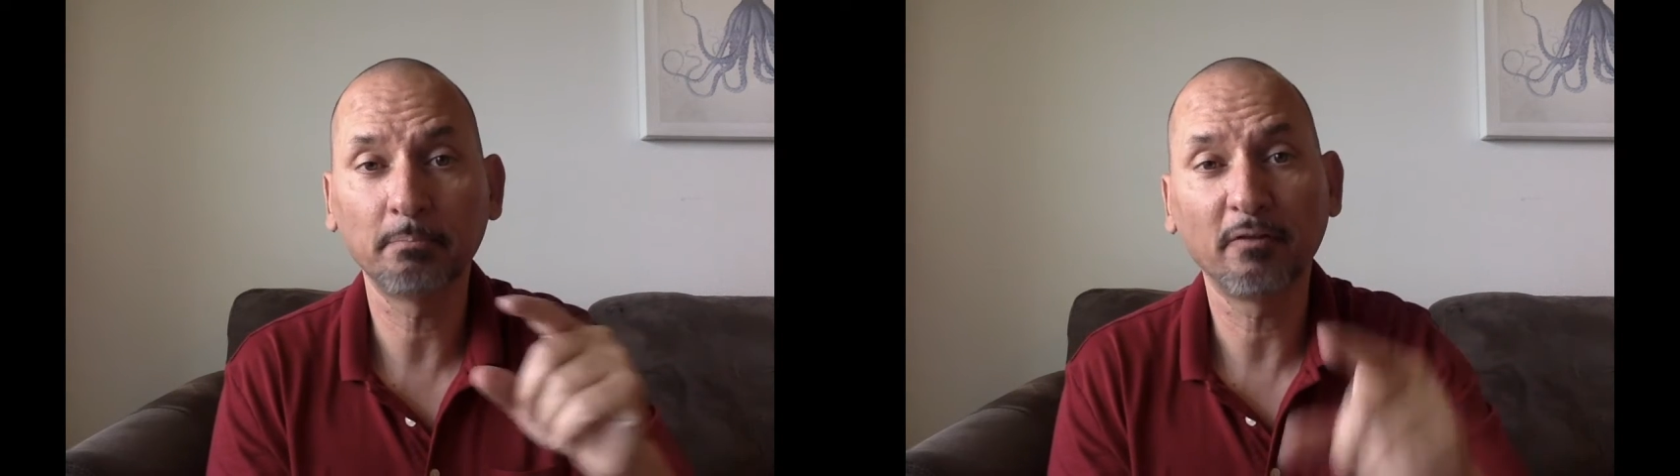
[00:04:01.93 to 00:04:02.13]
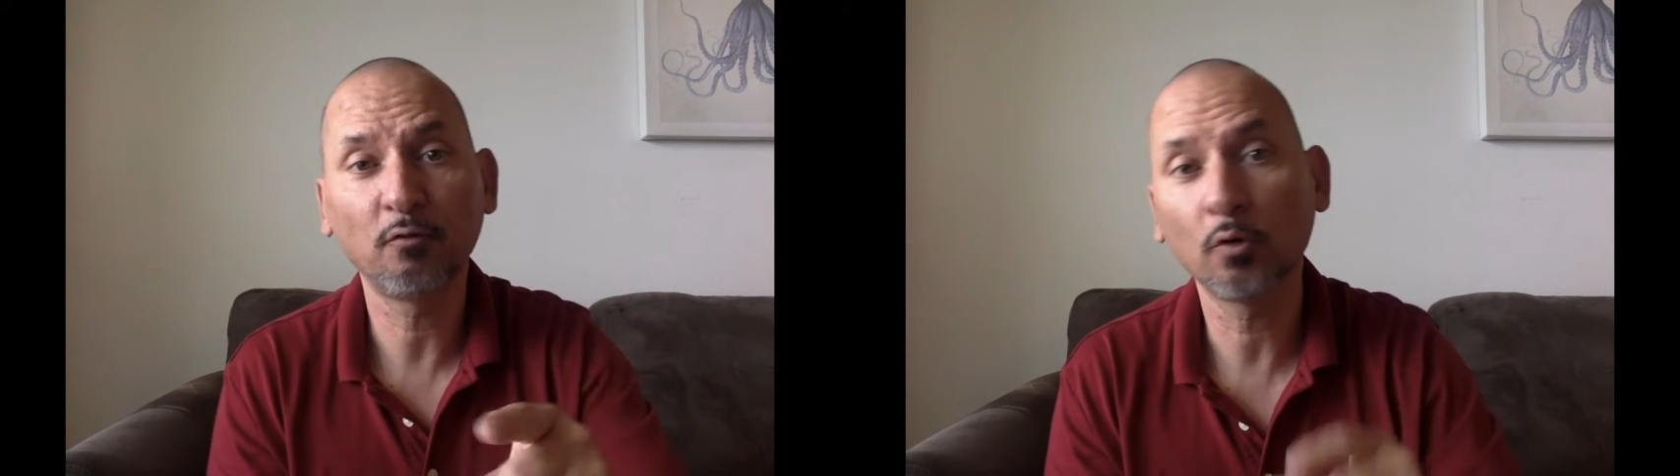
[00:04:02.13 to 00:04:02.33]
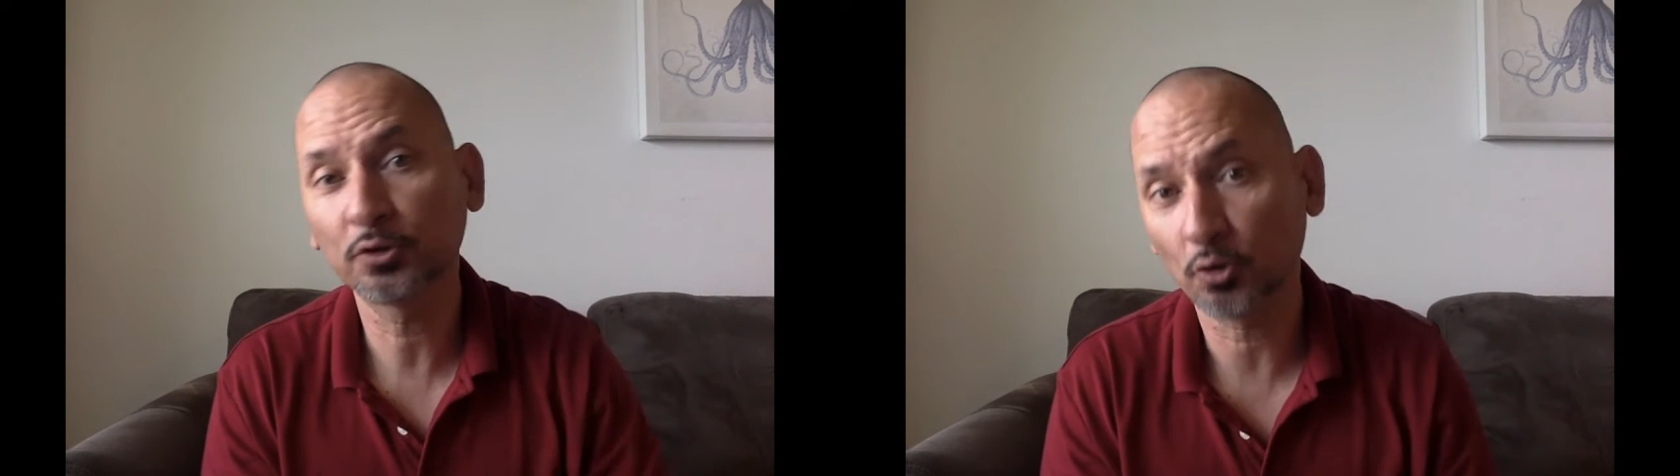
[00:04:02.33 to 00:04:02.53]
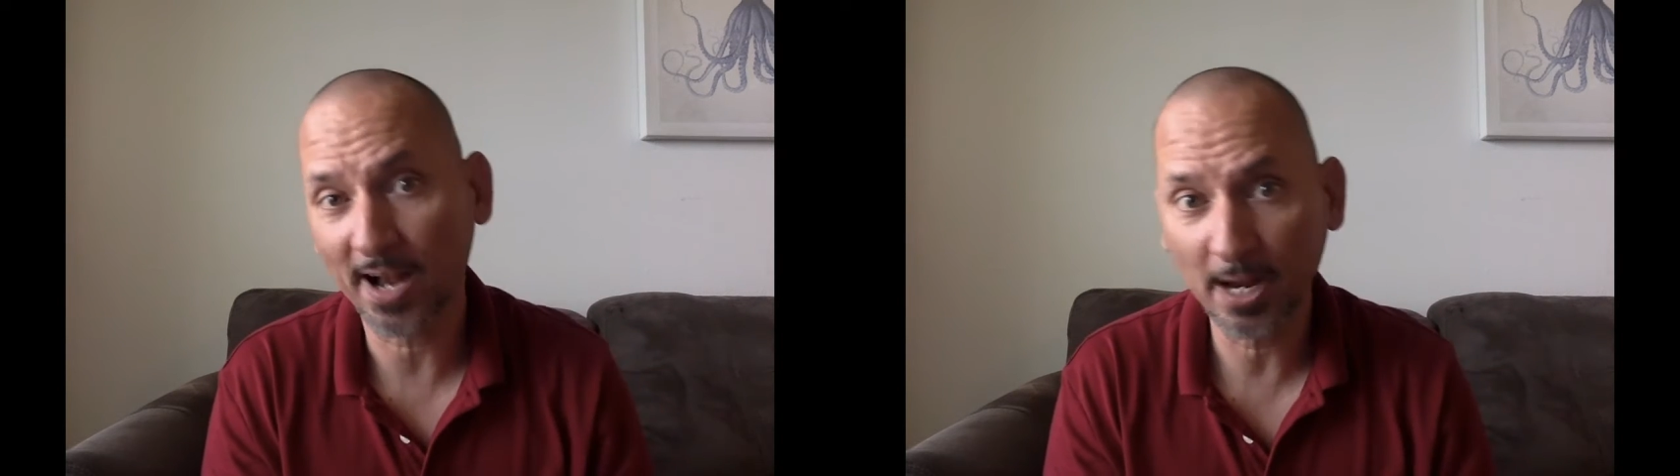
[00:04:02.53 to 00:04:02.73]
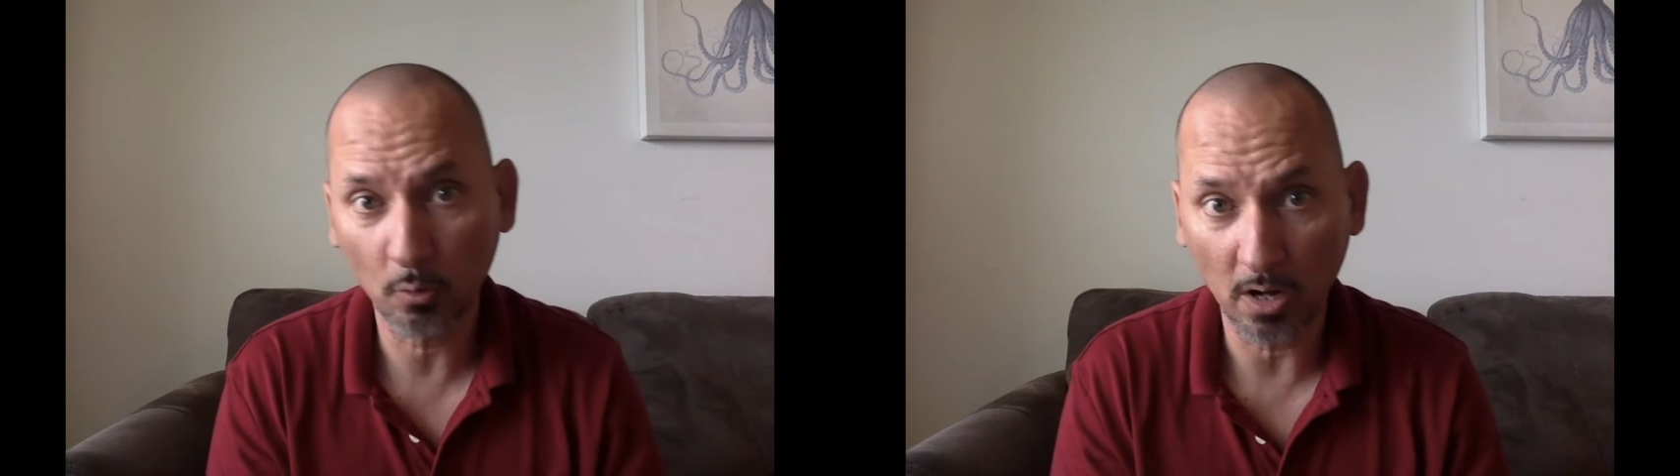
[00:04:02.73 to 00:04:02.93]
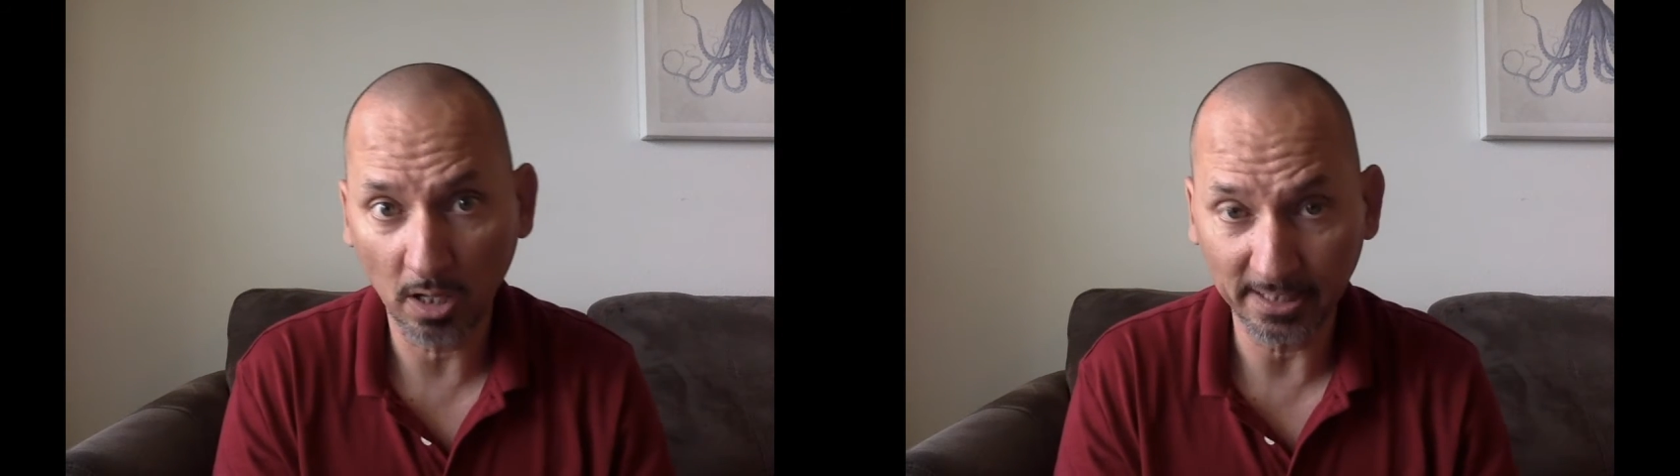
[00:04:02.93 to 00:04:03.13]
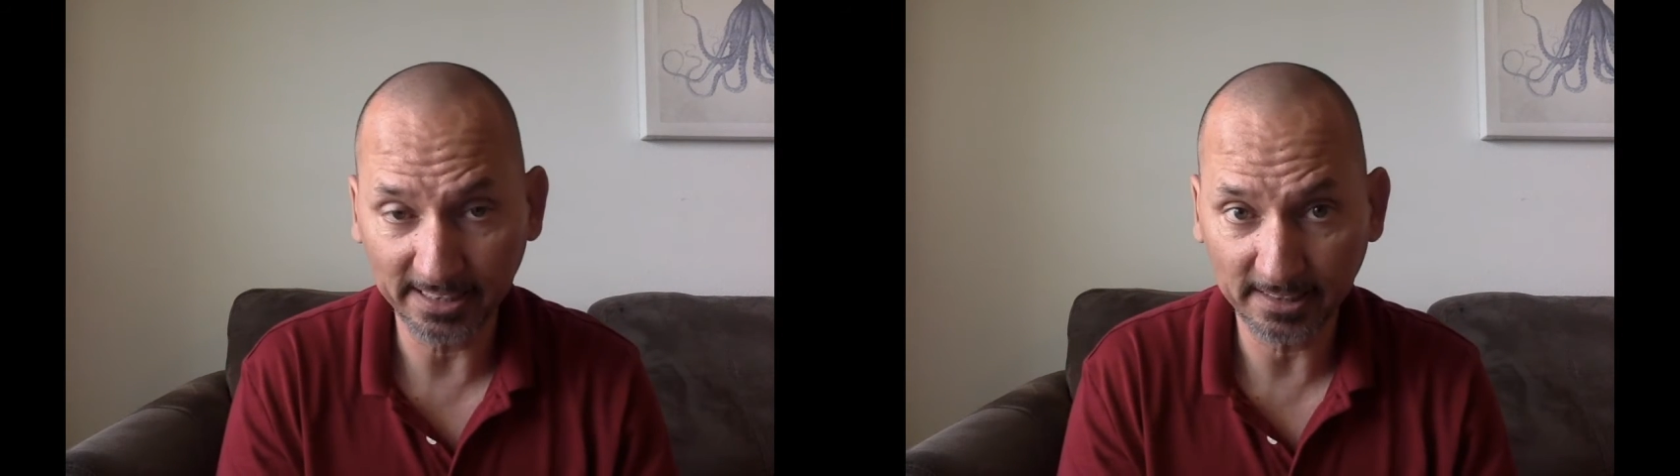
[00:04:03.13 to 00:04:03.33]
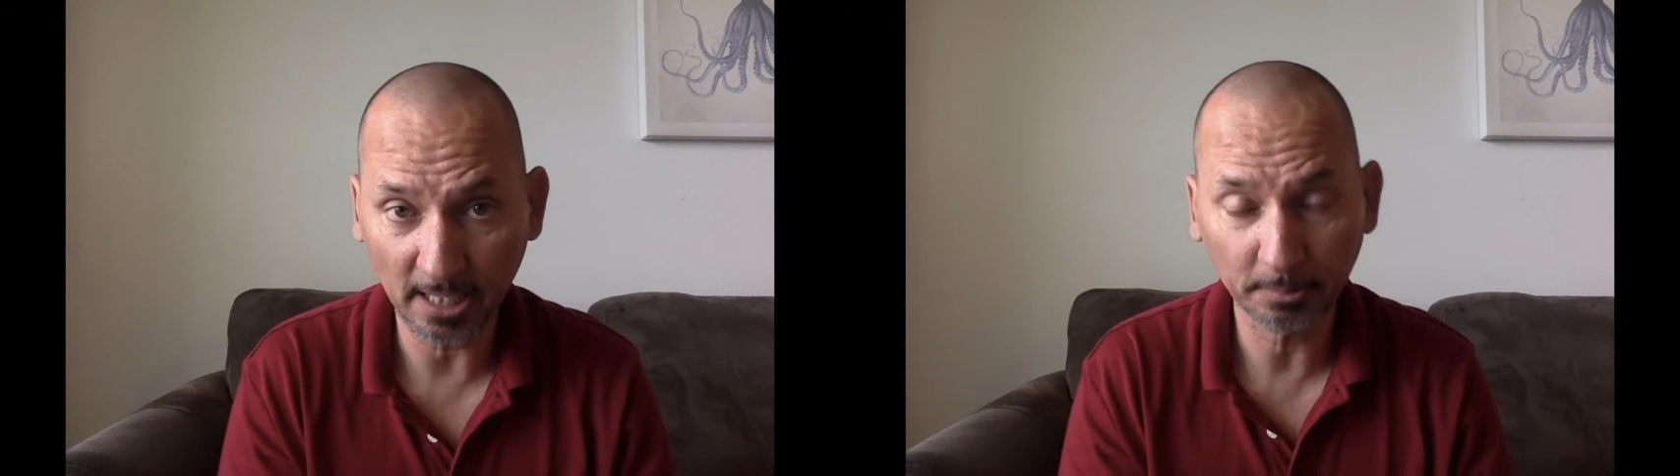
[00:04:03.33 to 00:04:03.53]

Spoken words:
before drywall is up.